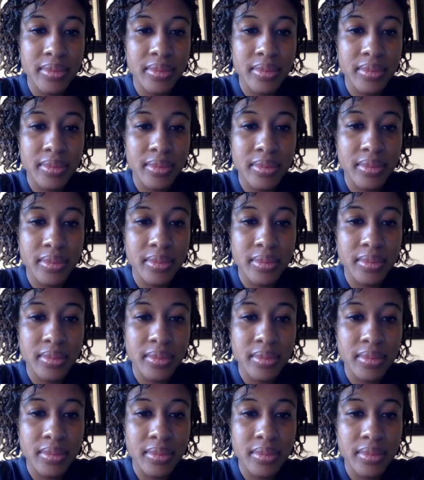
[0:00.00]

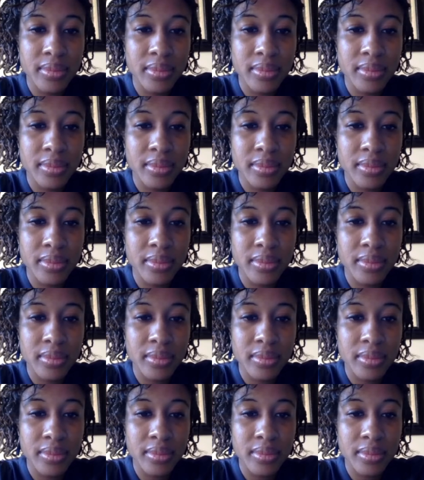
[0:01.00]

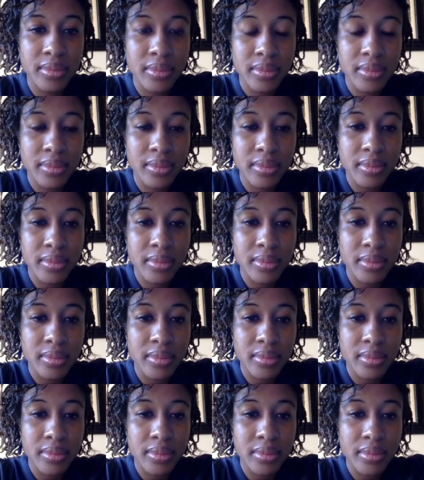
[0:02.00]

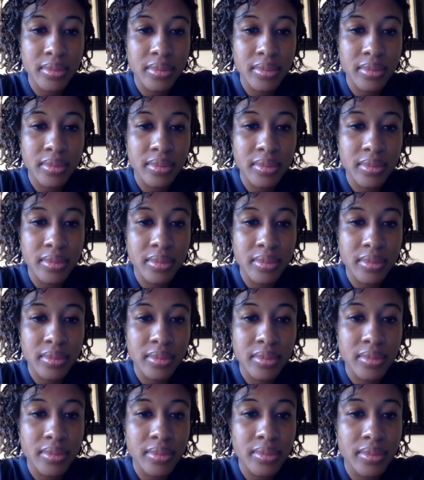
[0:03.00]

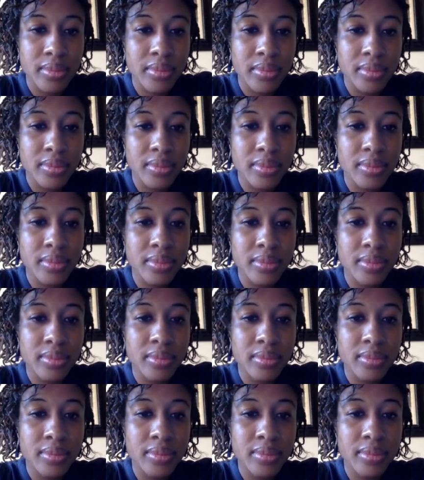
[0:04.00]

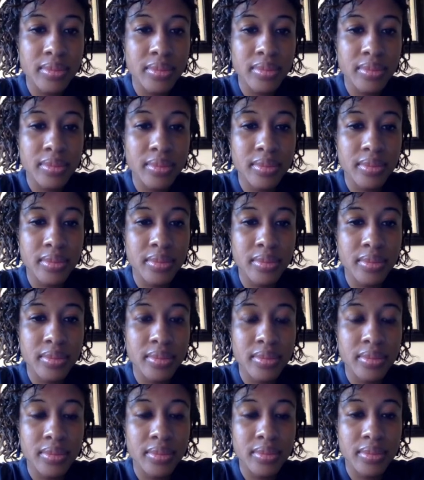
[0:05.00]

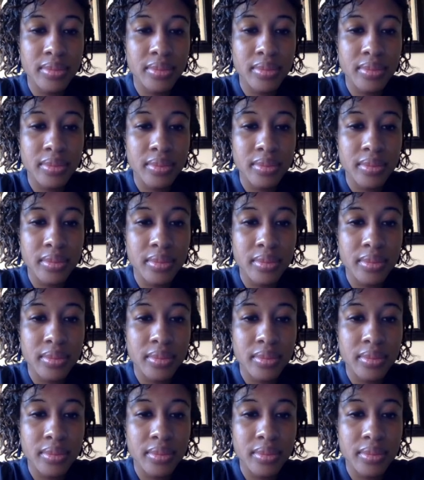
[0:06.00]
(not speaking)